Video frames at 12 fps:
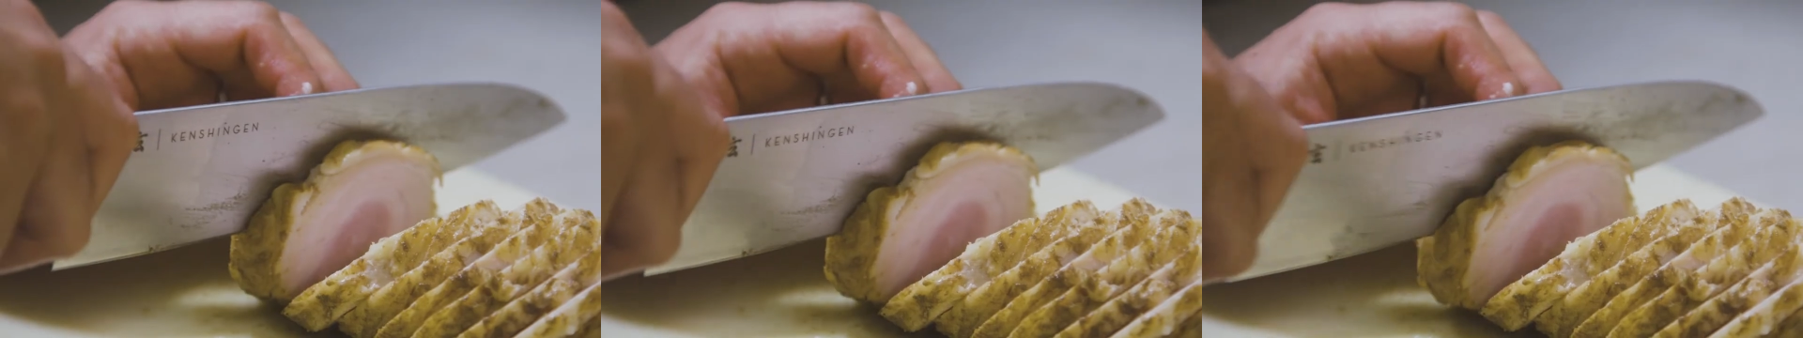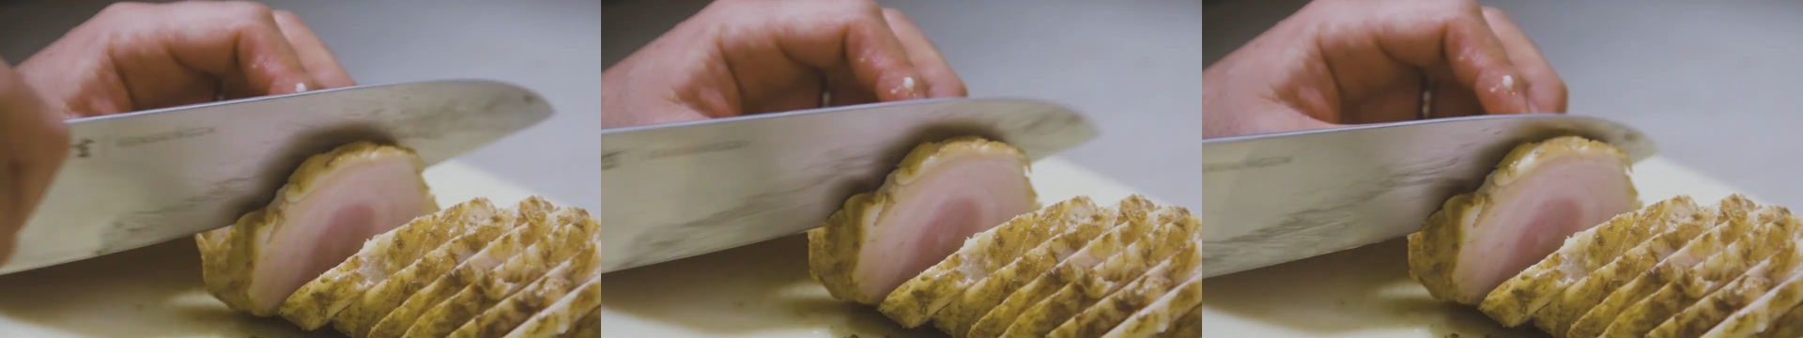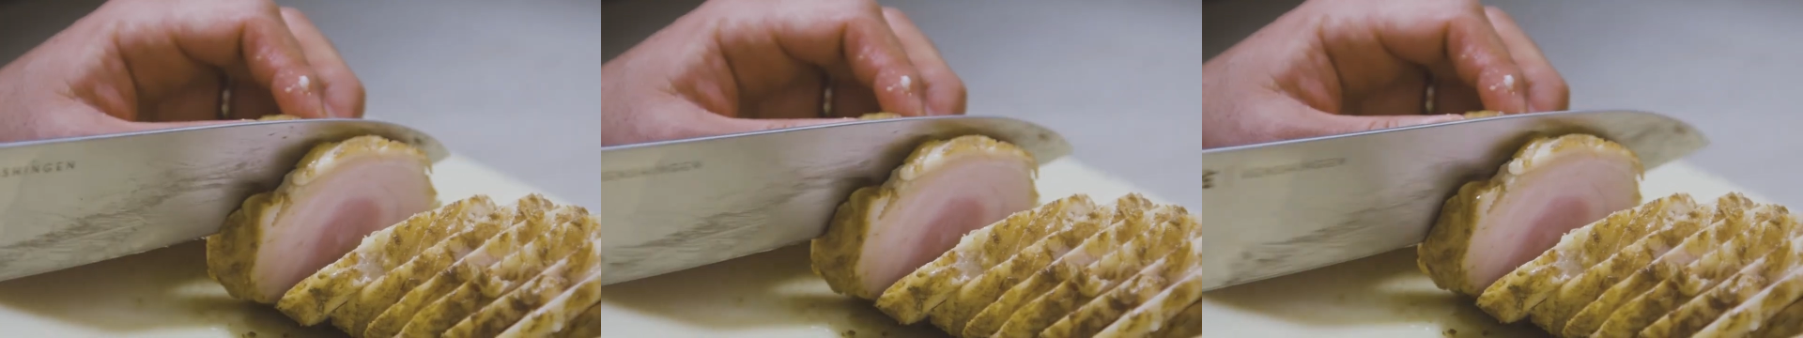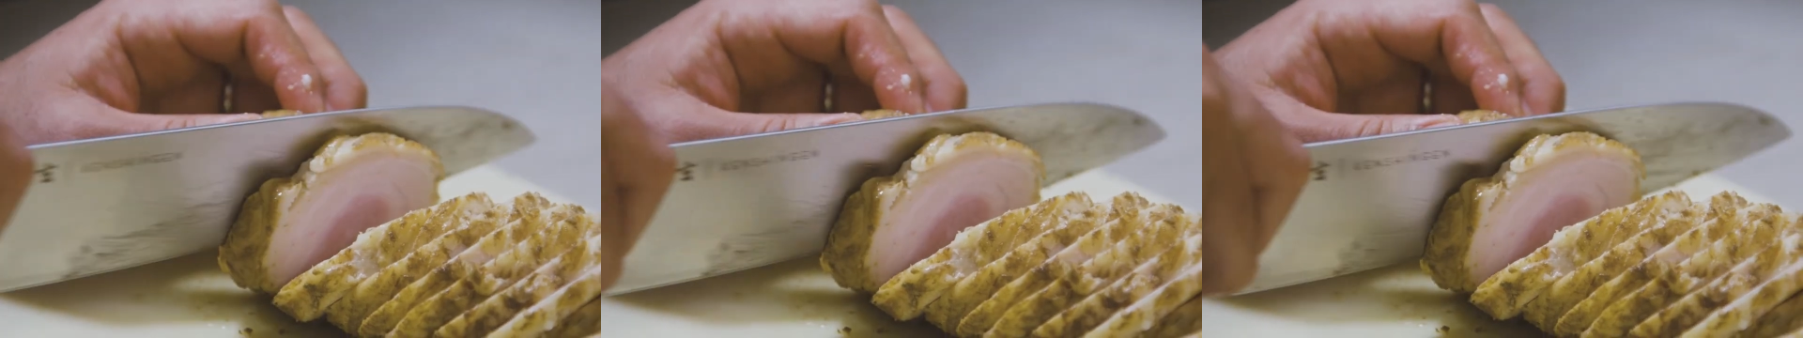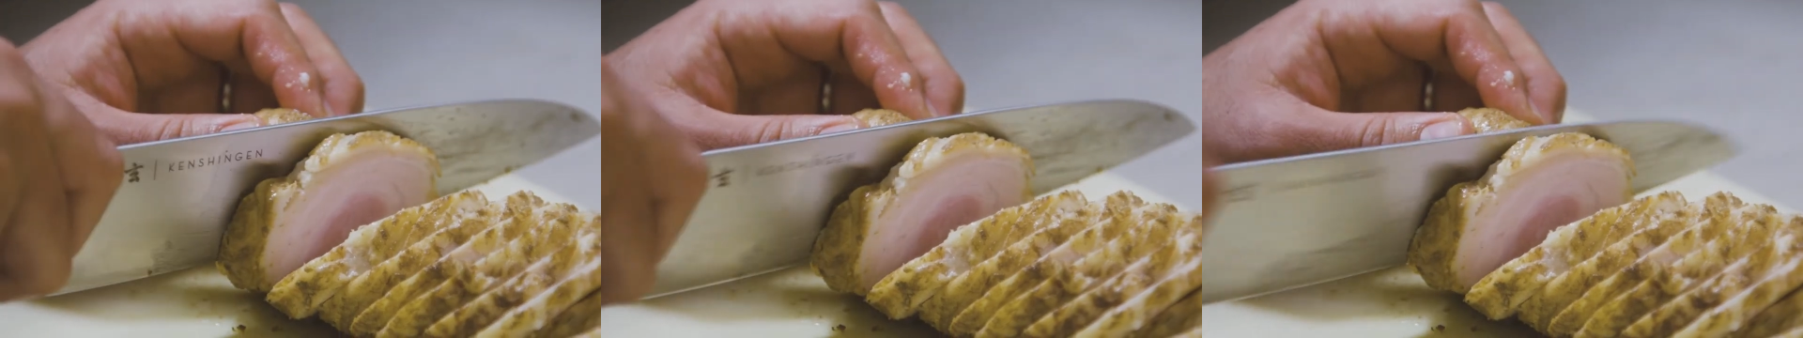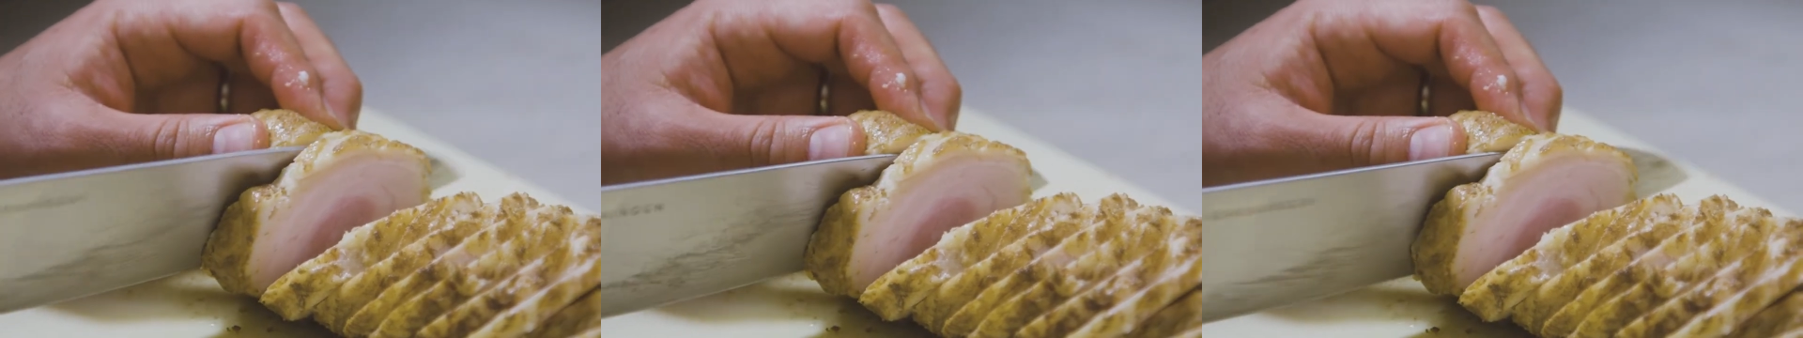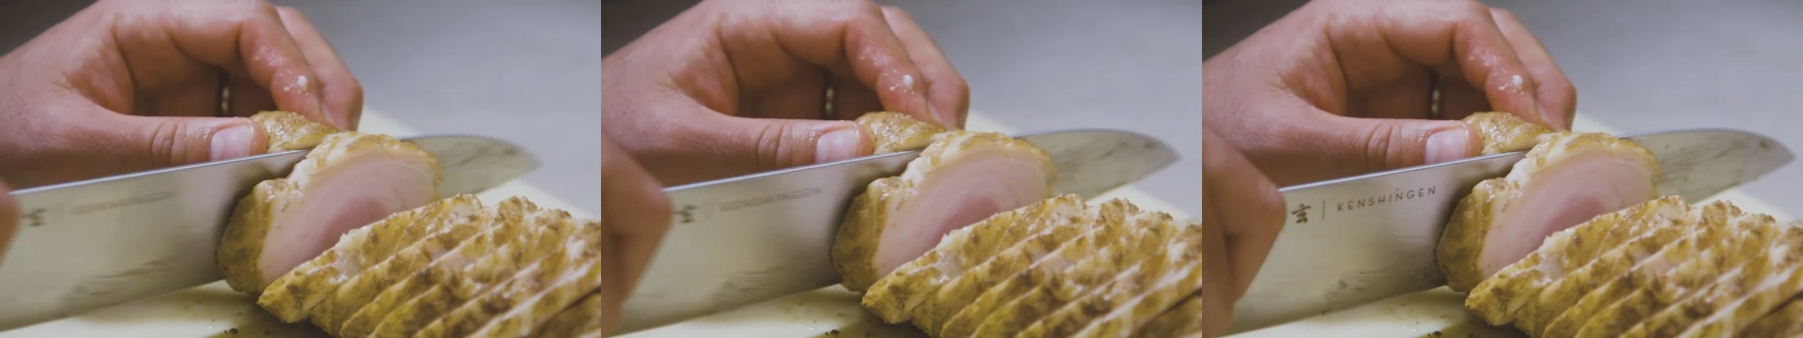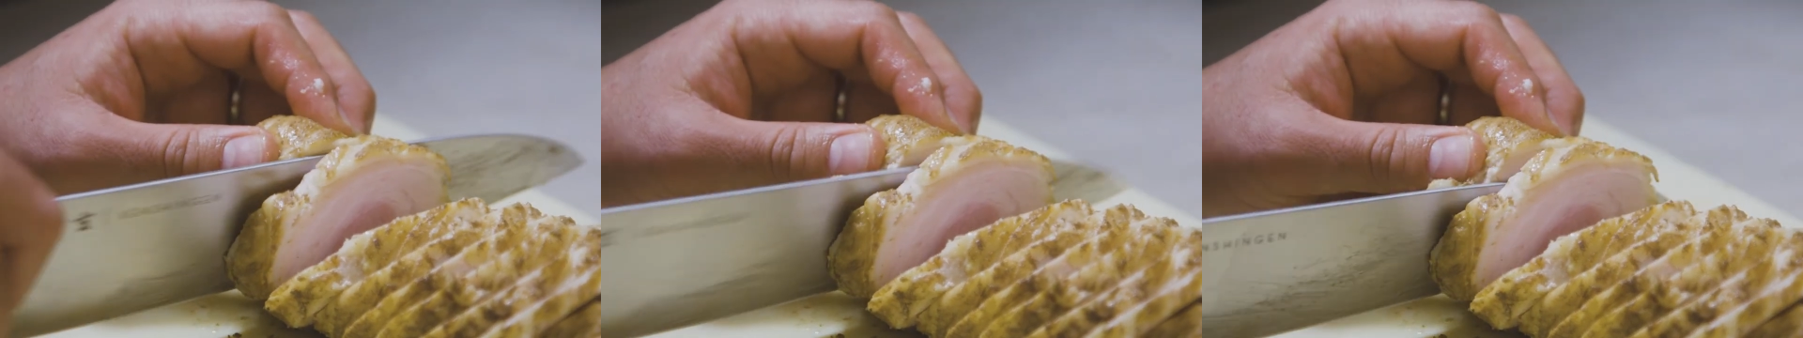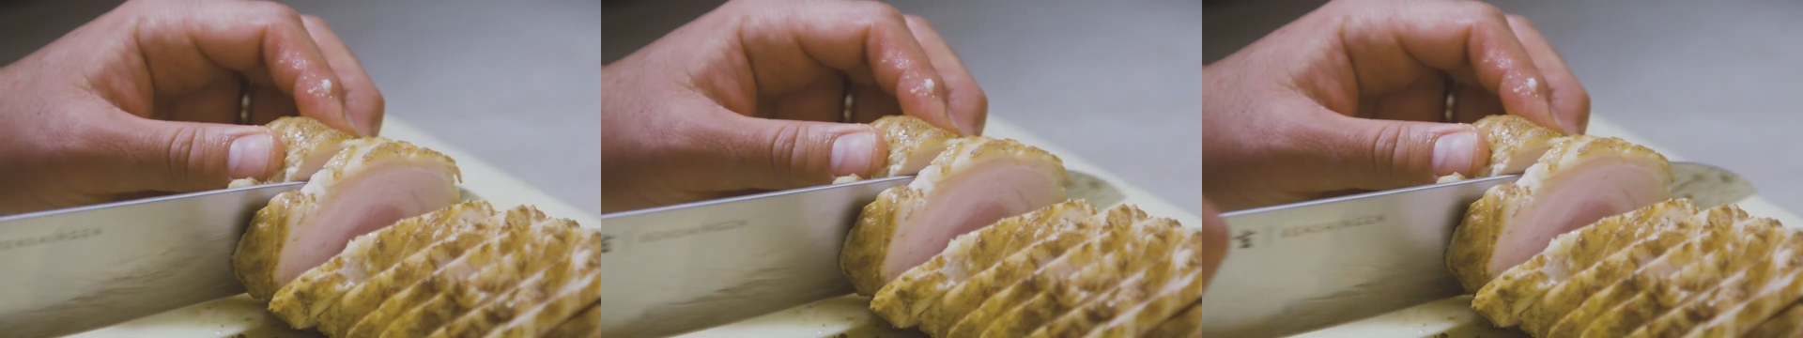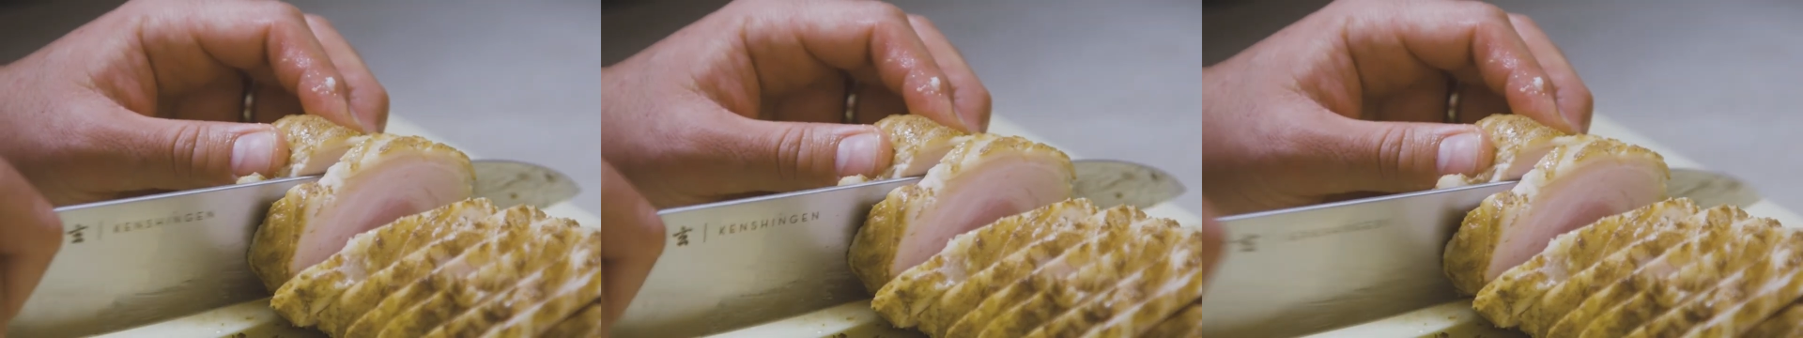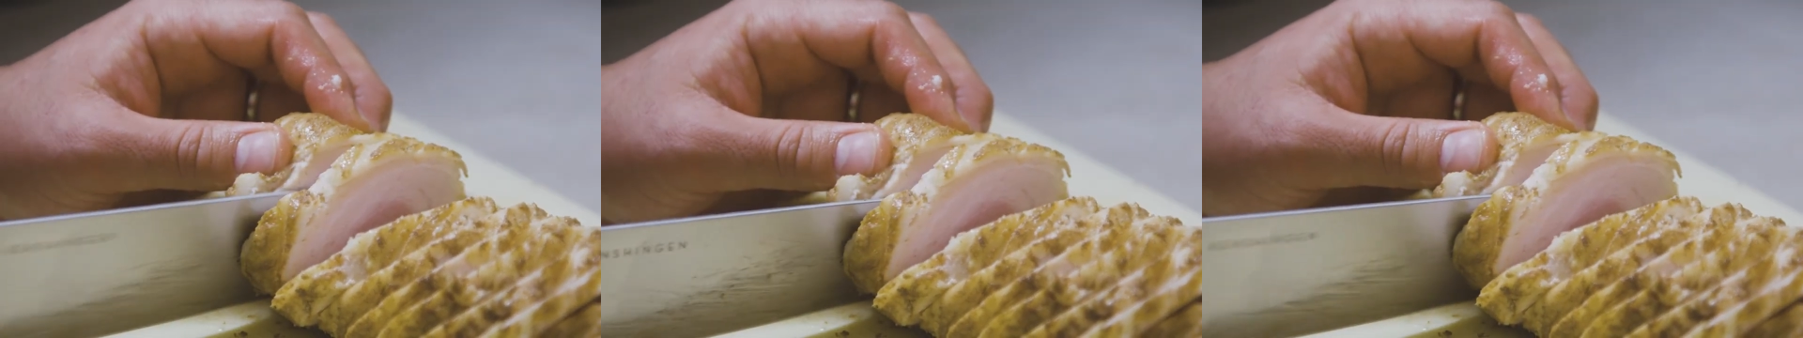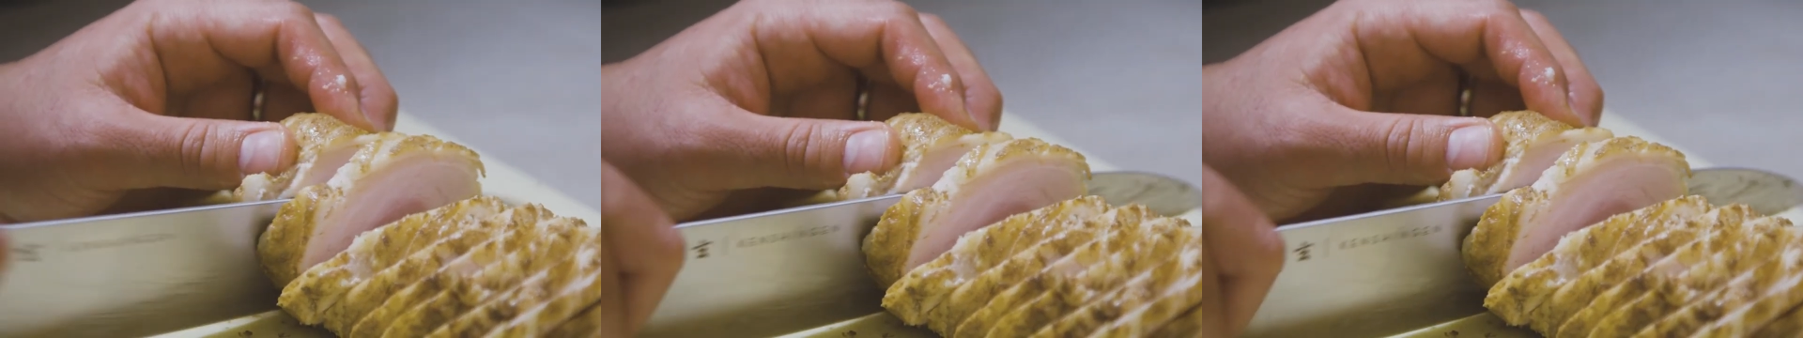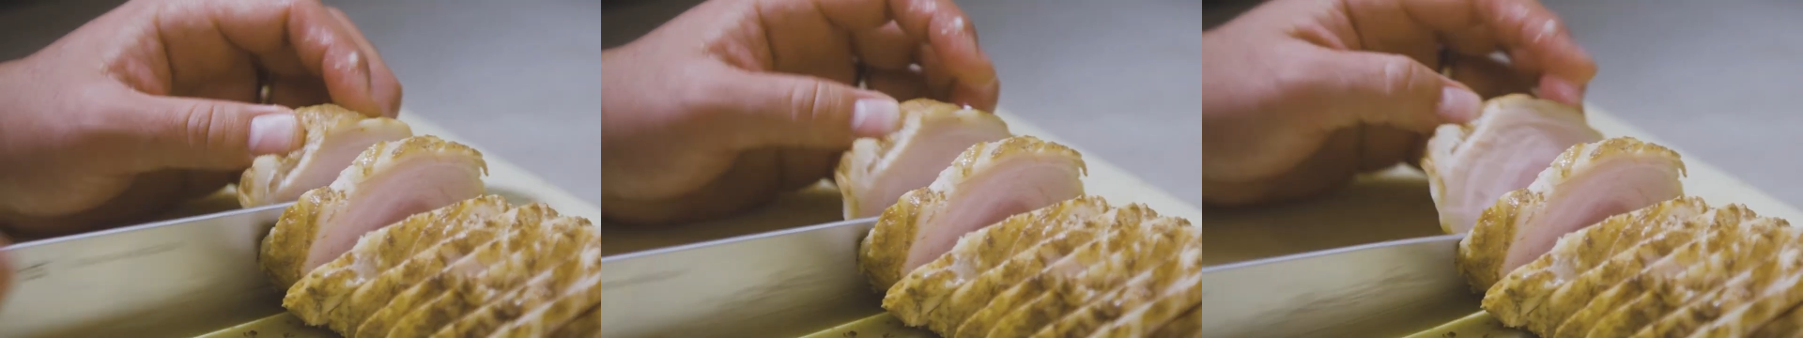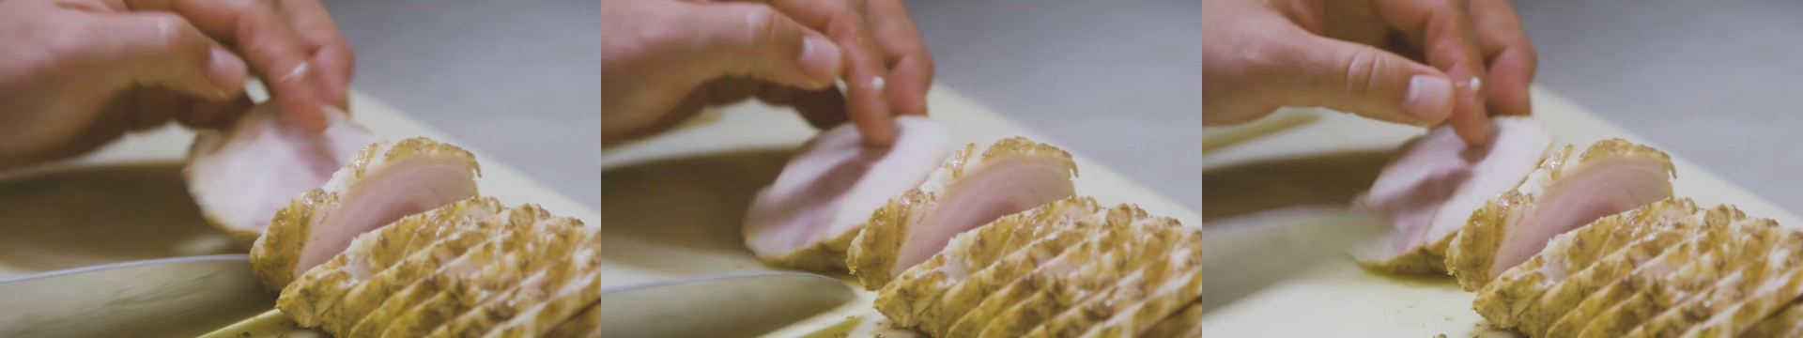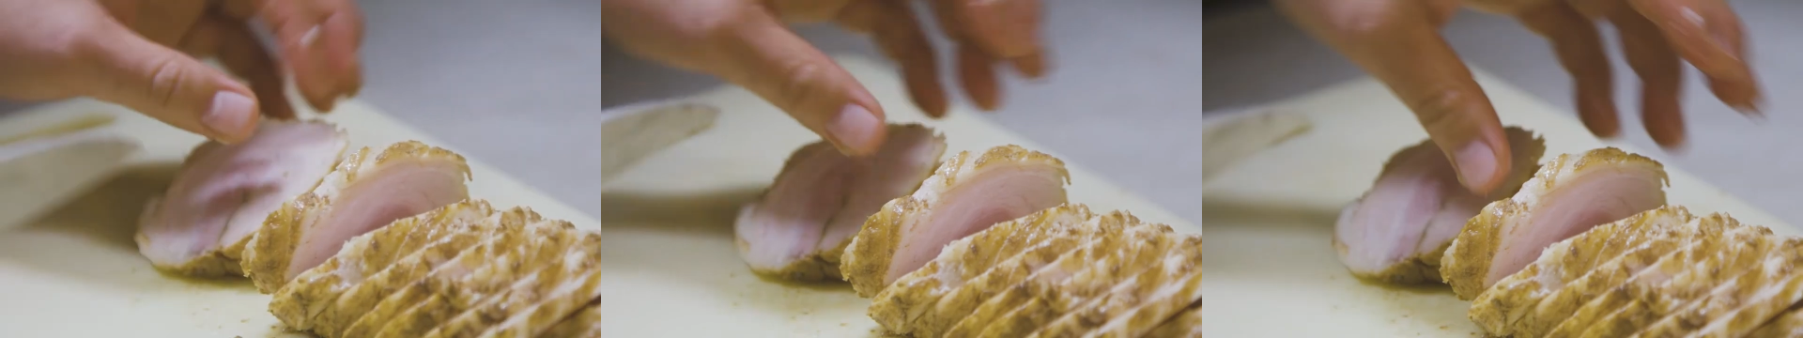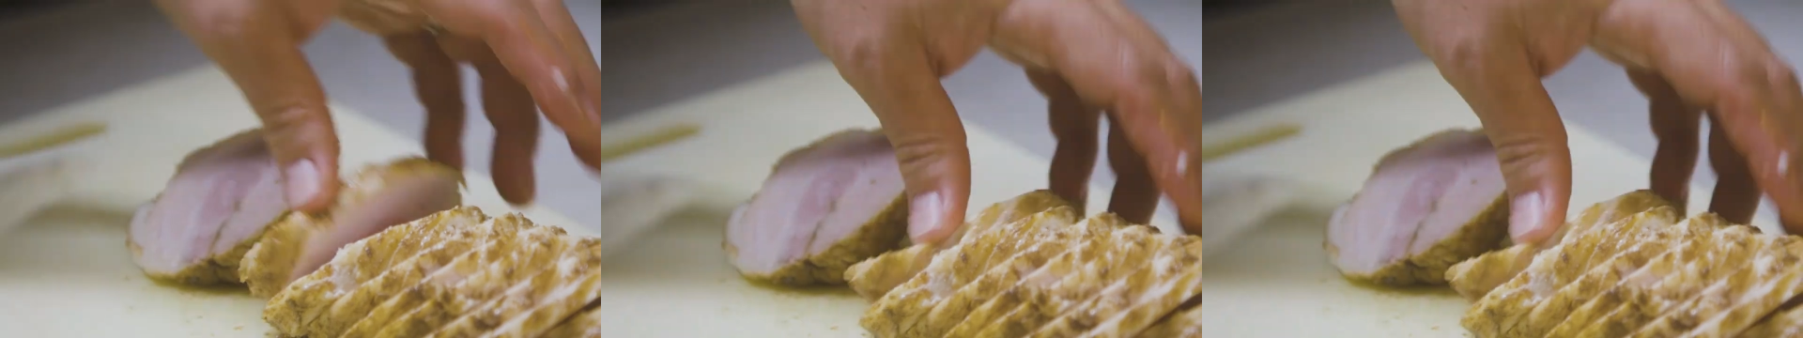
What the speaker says: No face is visible, so there are no lips to read.